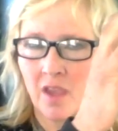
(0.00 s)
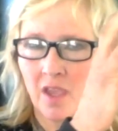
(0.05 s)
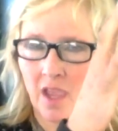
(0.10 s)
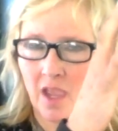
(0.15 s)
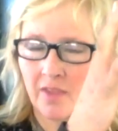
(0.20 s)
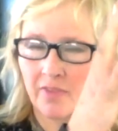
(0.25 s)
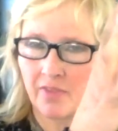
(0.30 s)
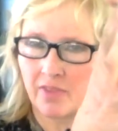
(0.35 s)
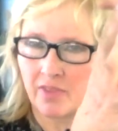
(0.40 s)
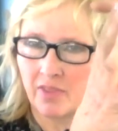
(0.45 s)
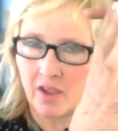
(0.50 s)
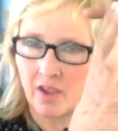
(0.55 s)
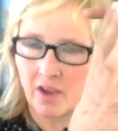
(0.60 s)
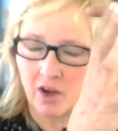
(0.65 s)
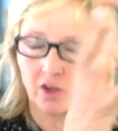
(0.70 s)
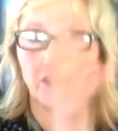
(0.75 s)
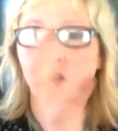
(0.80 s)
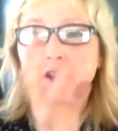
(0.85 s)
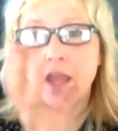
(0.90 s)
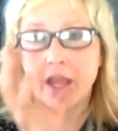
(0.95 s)
And
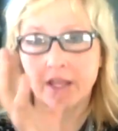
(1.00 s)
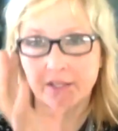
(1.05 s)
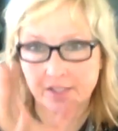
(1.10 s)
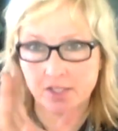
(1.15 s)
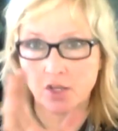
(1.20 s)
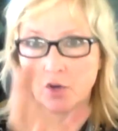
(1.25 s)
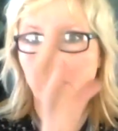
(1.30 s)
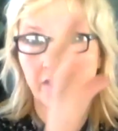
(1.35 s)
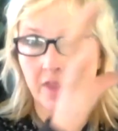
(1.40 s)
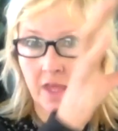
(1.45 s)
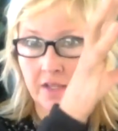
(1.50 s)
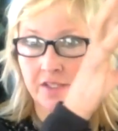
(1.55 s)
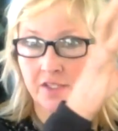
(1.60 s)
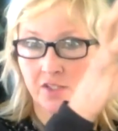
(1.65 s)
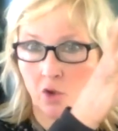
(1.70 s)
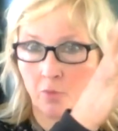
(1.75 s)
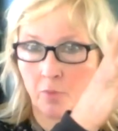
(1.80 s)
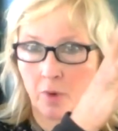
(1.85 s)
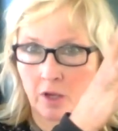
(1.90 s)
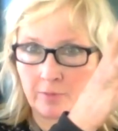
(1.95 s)
are you going to add snow to that
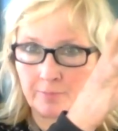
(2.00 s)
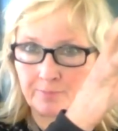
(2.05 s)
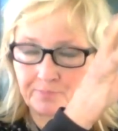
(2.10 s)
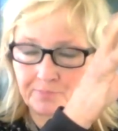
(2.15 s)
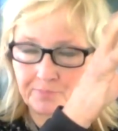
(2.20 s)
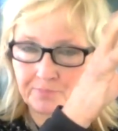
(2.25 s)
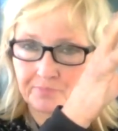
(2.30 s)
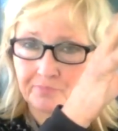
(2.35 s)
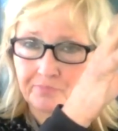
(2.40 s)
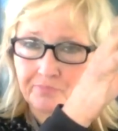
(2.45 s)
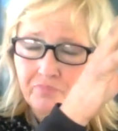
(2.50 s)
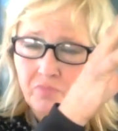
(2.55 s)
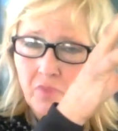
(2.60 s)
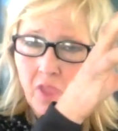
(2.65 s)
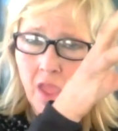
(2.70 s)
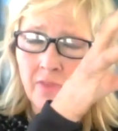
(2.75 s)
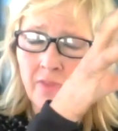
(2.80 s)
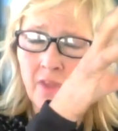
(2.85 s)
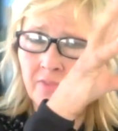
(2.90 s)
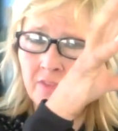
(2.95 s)
snowball?
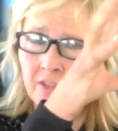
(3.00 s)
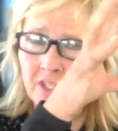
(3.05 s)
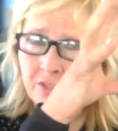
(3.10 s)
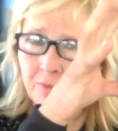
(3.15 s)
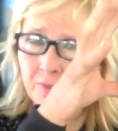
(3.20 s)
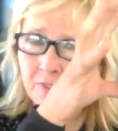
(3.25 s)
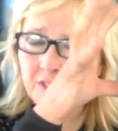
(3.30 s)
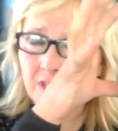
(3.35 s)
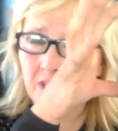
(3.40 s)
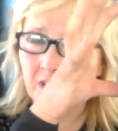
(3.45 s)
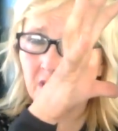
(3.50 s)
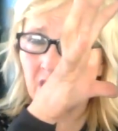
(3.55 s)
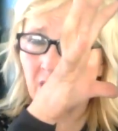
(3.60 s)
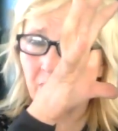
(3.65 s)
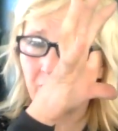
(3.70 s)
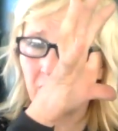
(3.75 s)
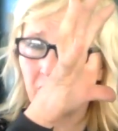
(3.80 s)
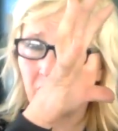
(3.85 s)
And then this one's going to get